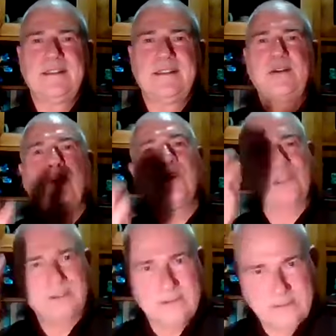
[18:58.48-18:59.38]
The
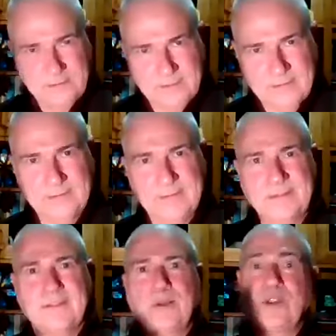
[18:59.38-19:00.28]
thought
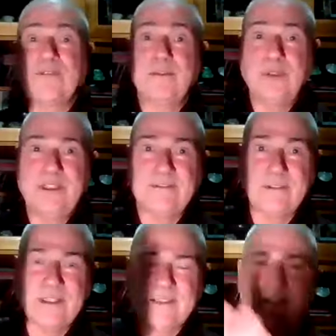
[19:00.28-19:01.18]
of the Buddha,
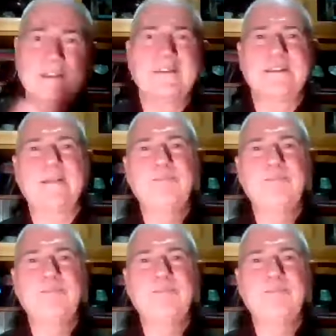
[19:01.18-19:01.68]
for instance, is